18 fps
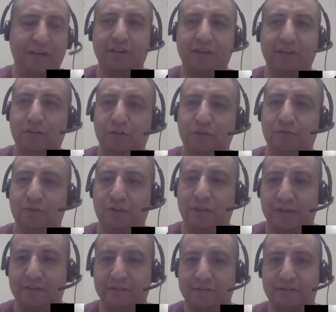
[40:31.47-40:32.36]
anybody
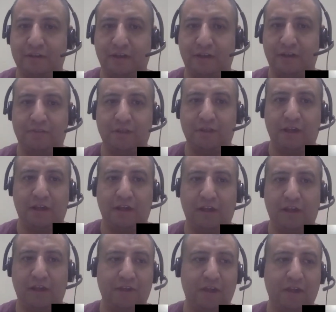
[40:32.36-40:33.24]
can do this
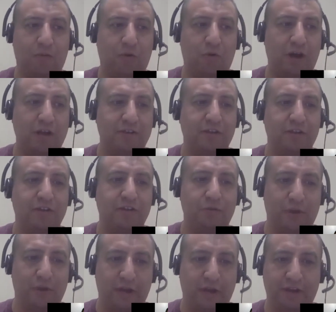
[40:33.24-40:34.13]
if they
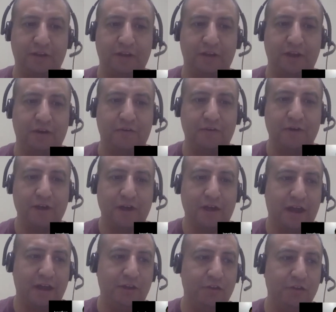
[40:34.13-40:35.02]
want to do it, you
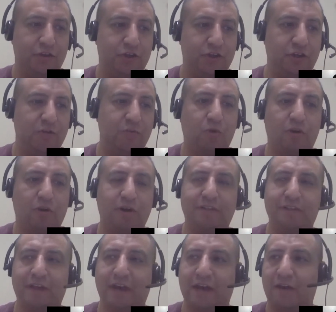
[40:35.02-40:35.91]
know, and you shouldn't
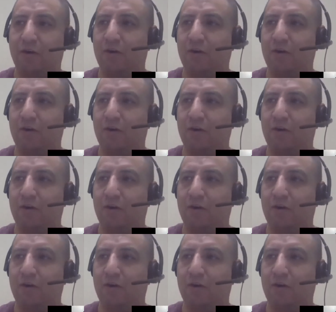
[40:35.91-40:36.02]
worry